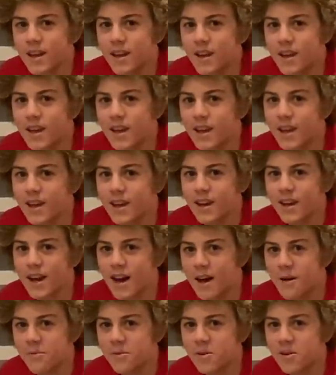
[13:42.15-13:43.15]
me. And
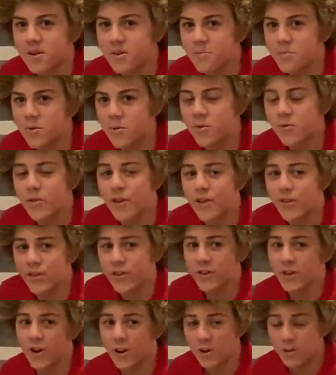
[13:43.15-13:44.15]
I'm going to befriend
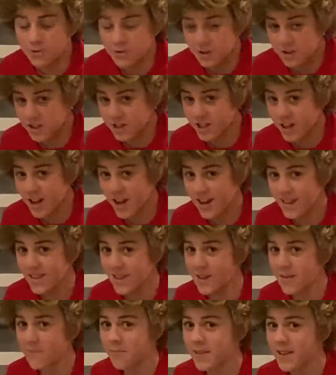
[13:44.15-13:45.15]
the coach
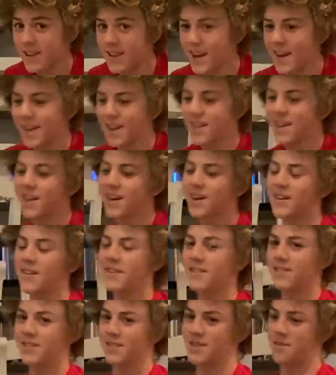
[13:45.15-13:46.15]
and then be like, yo,
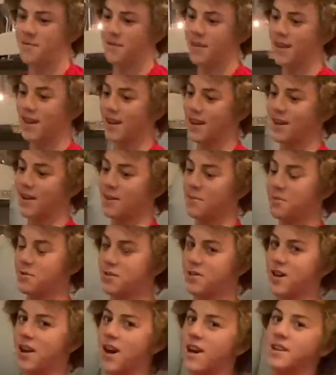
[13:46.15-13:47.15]
let me get a couple
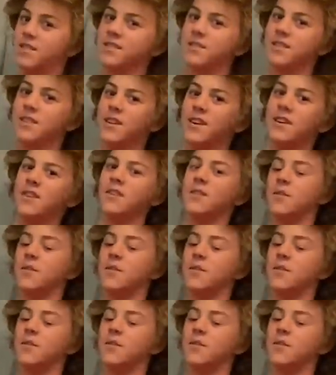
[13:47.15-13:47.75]
tries, you know?